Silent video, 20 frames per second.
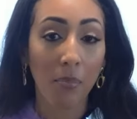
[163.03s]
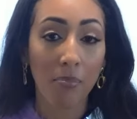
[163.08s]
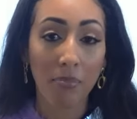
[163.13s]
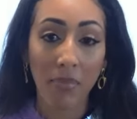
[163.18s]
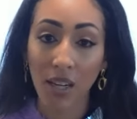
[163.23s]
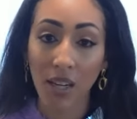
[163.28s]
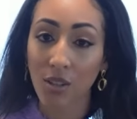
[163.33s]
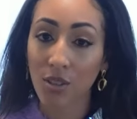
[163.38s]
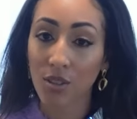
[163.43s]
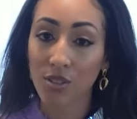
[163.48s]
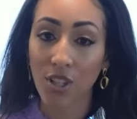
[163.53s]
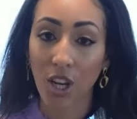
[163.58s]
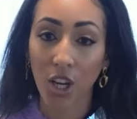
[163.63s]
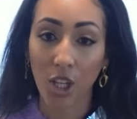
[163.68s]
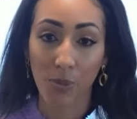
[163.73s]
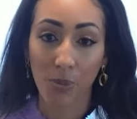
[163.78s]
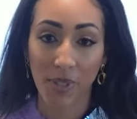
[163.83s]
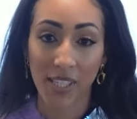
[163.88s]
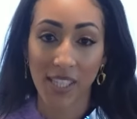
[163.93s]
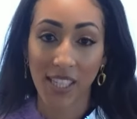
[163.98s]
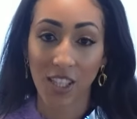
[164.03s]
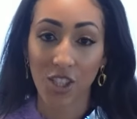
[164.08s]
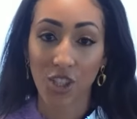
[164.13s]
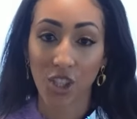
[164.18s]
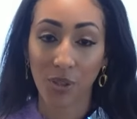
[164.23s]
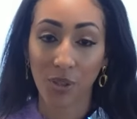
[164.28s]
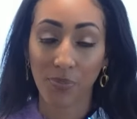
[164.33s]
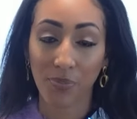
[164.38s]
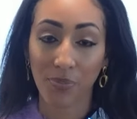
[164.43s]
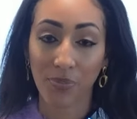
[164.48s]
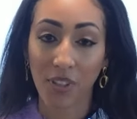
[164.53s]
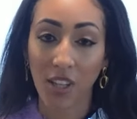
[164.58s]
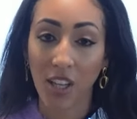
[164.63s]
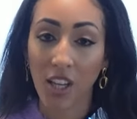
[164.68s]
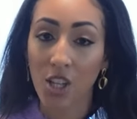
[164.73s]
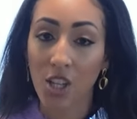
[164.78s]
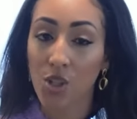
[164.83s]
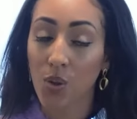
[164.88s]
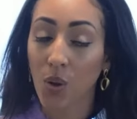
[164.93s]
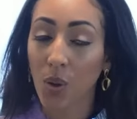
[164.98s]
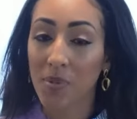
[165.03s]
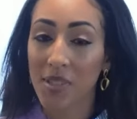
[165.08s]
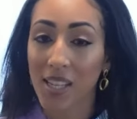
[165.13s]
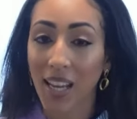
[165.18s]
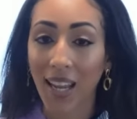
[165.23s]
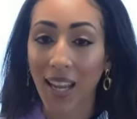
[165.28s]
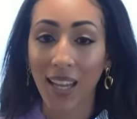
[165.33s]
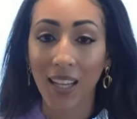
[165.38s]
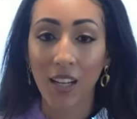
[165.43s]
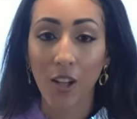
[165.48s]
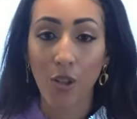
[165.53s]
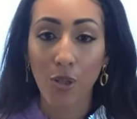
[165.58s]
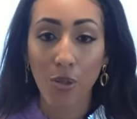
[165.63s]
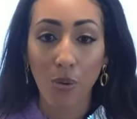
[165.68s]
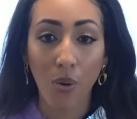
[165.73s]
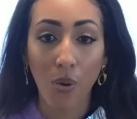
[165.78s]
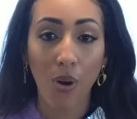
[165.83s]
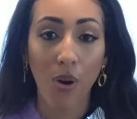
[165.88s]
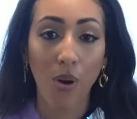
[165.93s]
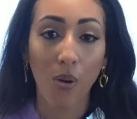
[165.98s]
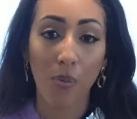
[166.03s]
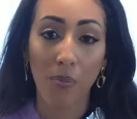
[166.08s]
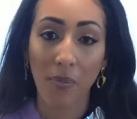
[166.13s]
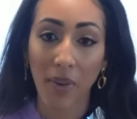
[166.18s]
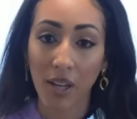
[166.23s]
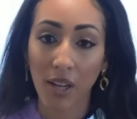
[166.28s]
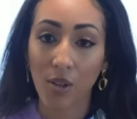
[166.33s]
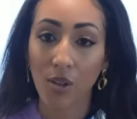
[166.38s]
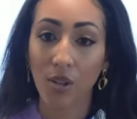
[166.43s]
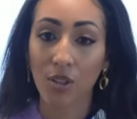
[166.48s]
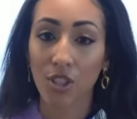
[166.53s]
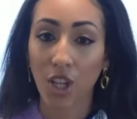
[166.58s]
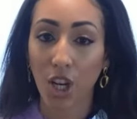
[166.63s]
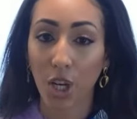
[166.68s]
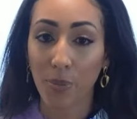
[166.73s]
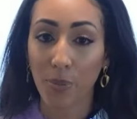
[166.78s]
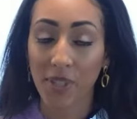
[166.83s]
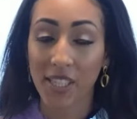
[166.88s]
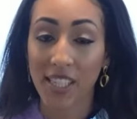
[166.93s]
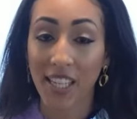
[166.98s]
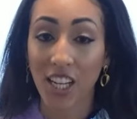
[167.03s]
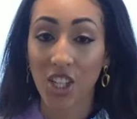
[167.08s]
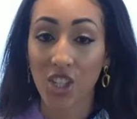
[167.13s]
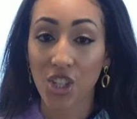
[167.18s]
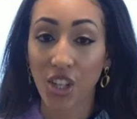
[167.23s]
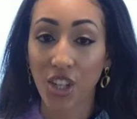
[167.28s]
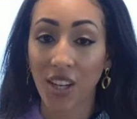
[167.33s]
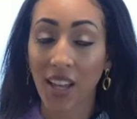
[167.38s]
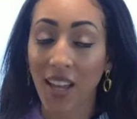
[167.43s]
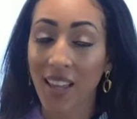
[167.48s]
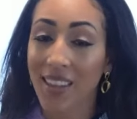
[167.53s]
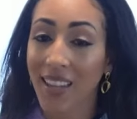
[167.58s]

Medical documentation. So obtain thorough medical documentation